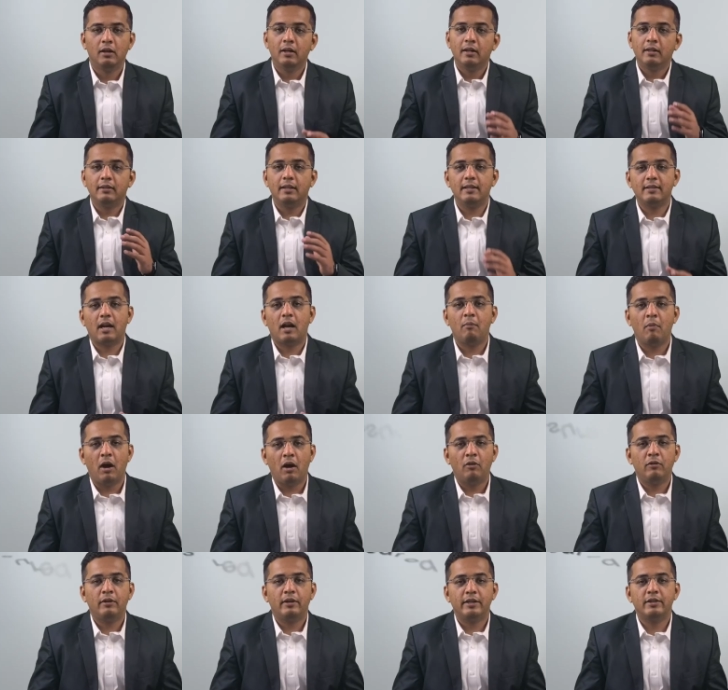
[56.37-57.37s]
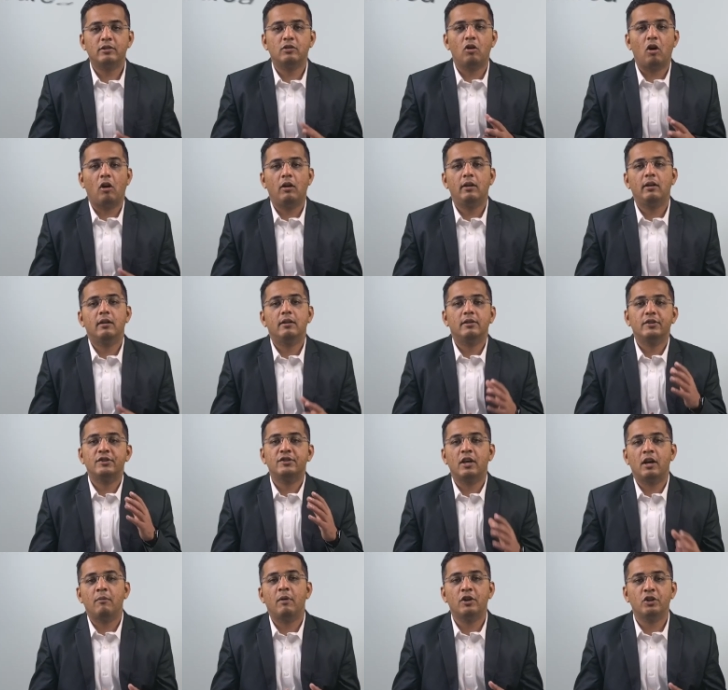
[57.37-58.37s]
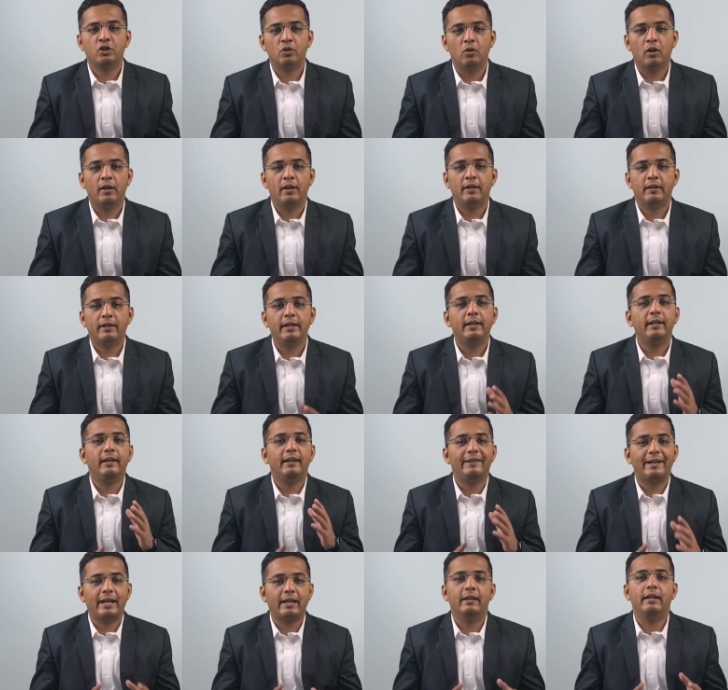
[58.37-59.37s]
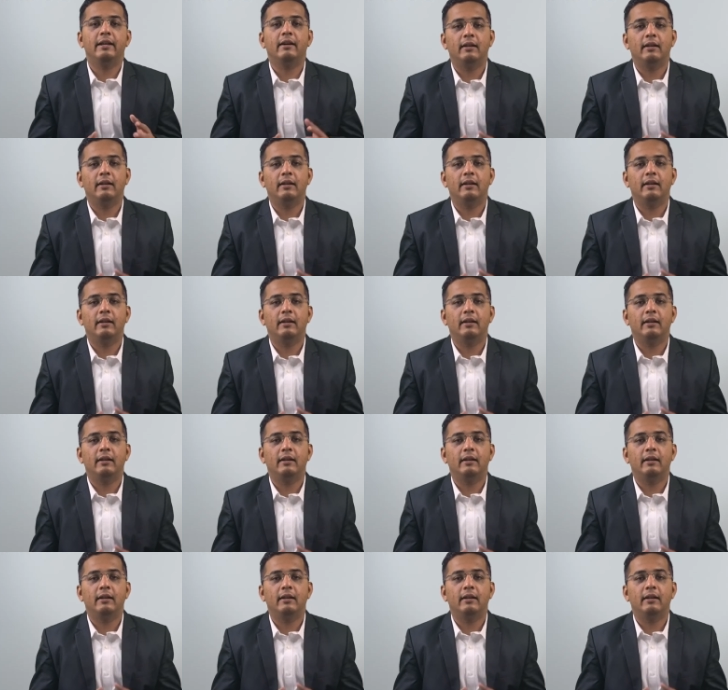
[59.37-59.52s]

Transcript: This amount is called sum assured in technical